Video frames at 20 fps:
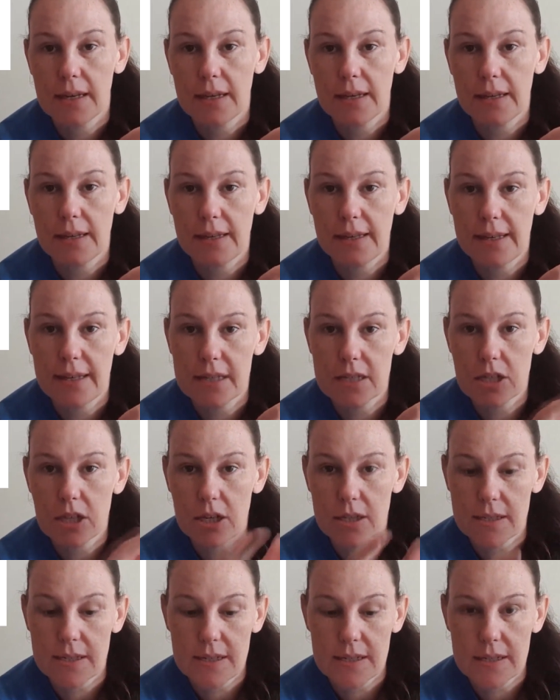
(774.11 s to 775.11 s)
He's
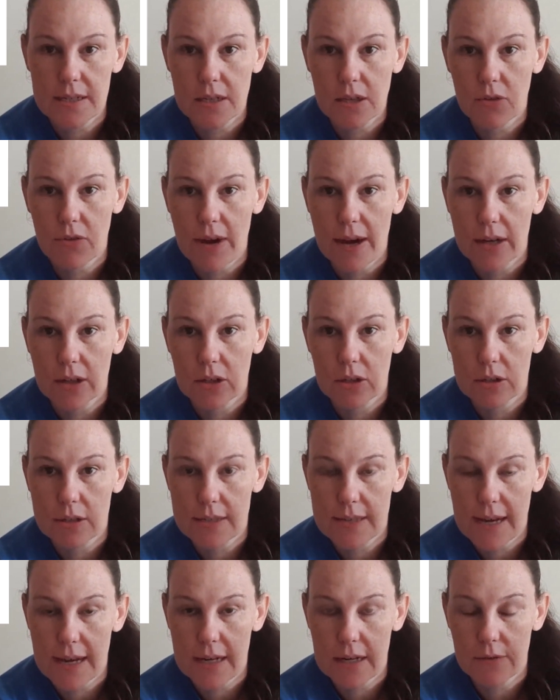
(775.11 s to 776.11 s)
lost his little round
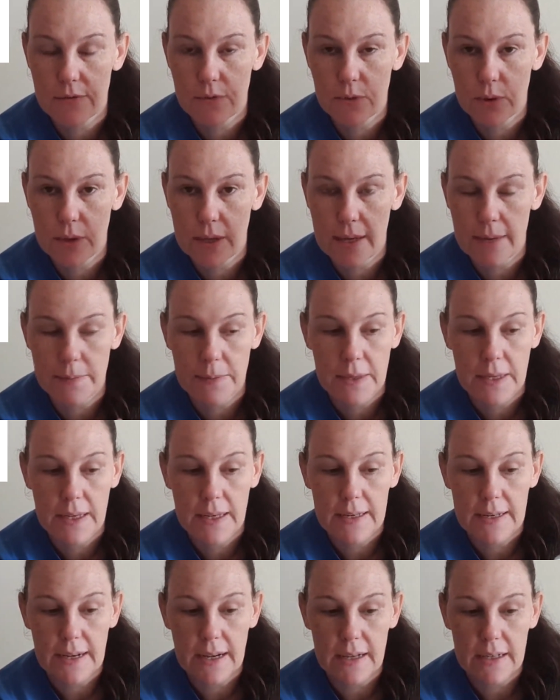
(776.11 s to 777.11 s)
container for there.
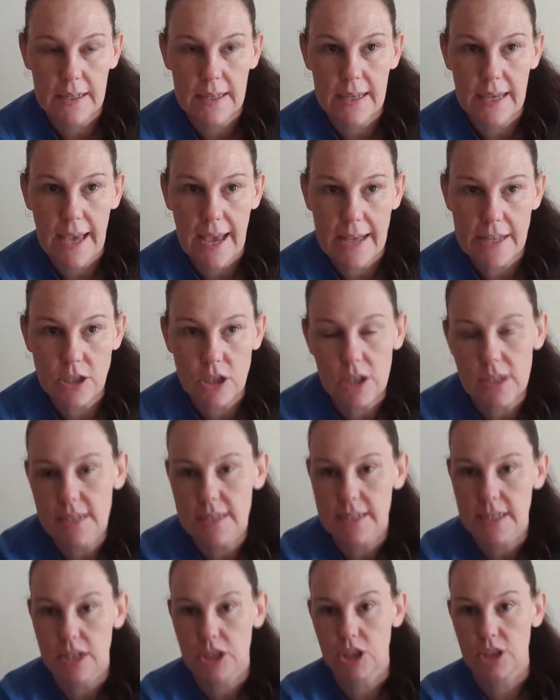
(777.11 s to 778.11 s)
Now he has got a
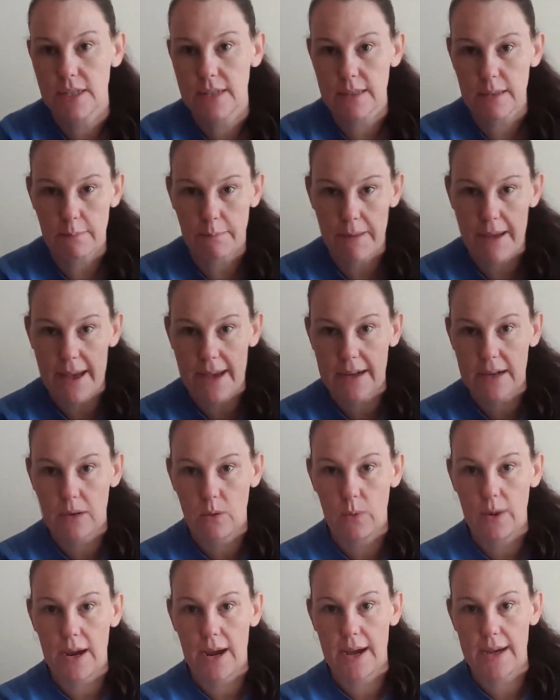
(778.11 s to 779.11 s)
section at the back
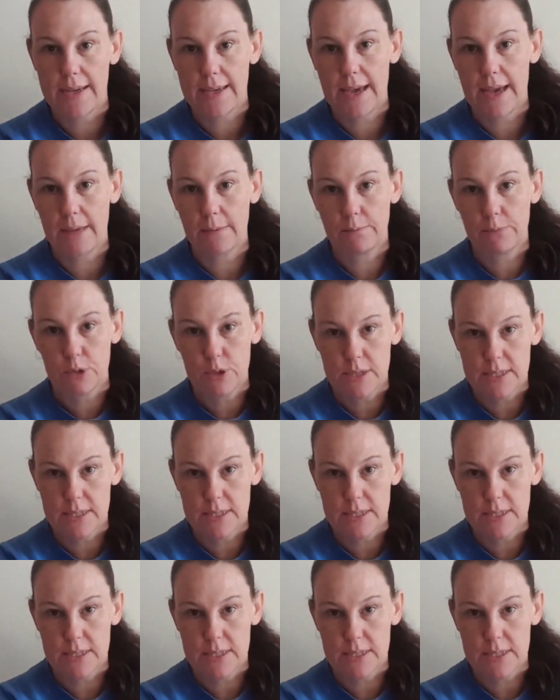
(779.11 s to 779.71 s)
where I can put